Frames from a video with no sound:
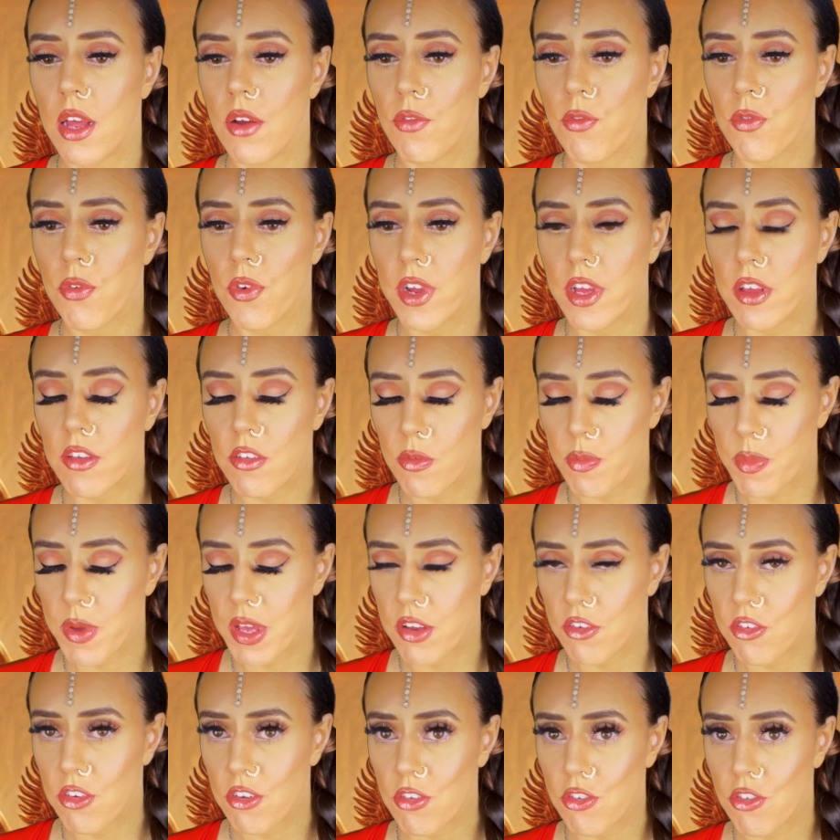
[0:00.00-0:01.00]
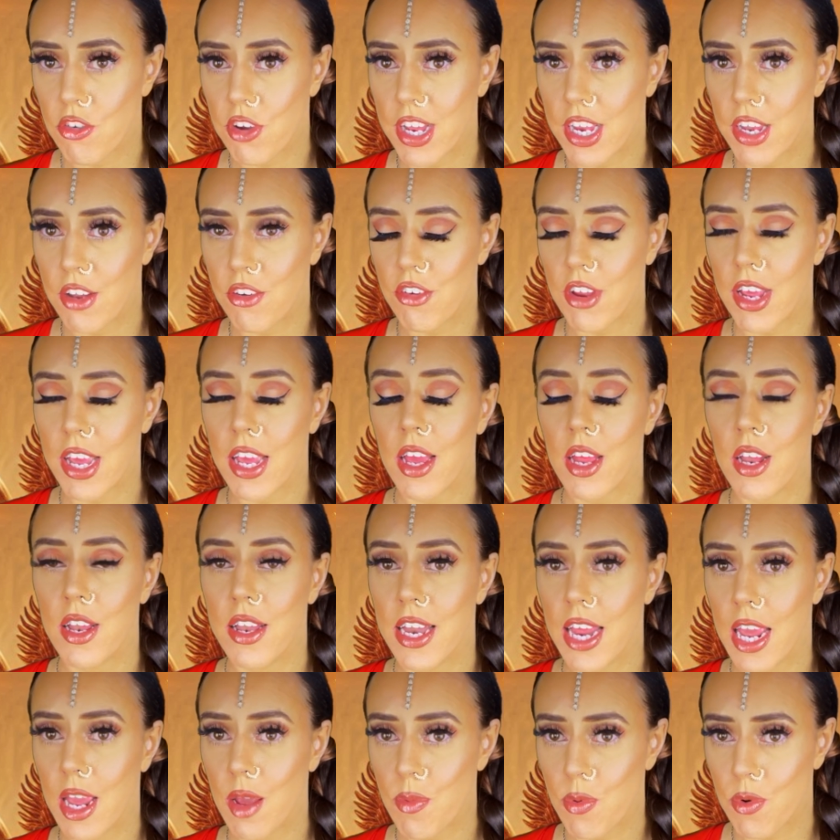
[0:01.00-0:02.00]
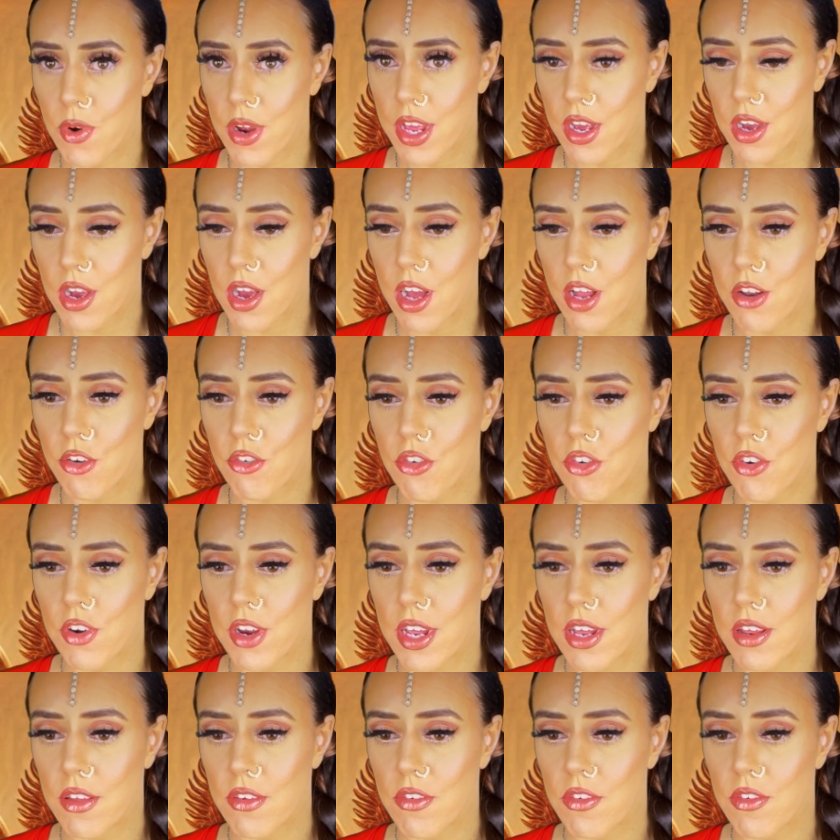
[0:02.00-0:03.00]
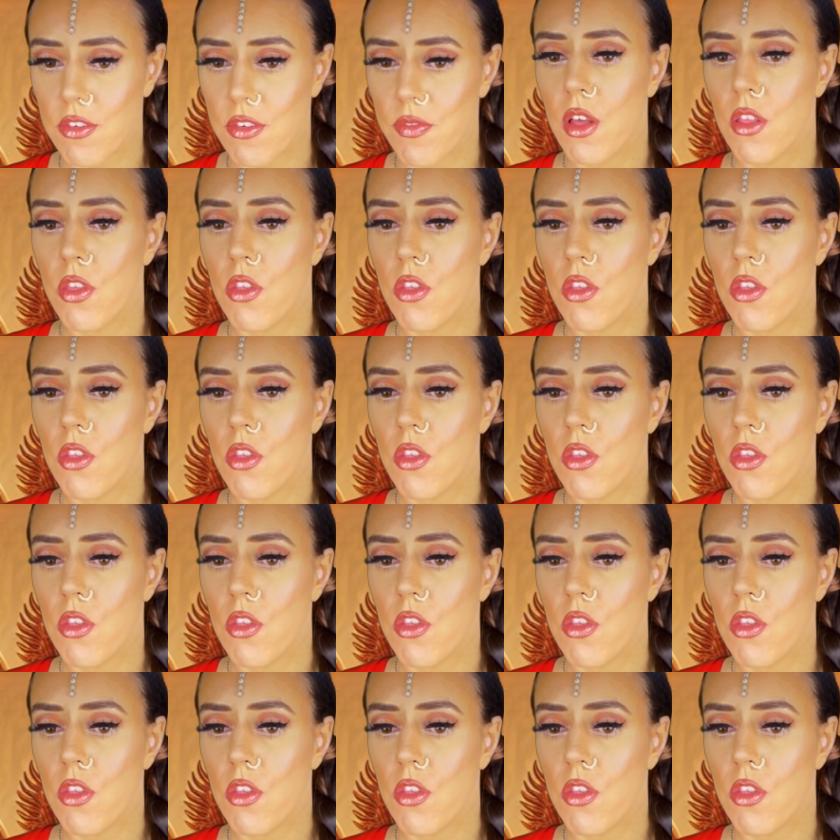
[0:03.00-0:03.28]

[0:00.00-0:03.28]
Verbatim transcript: free speech is changing, neighboring countries,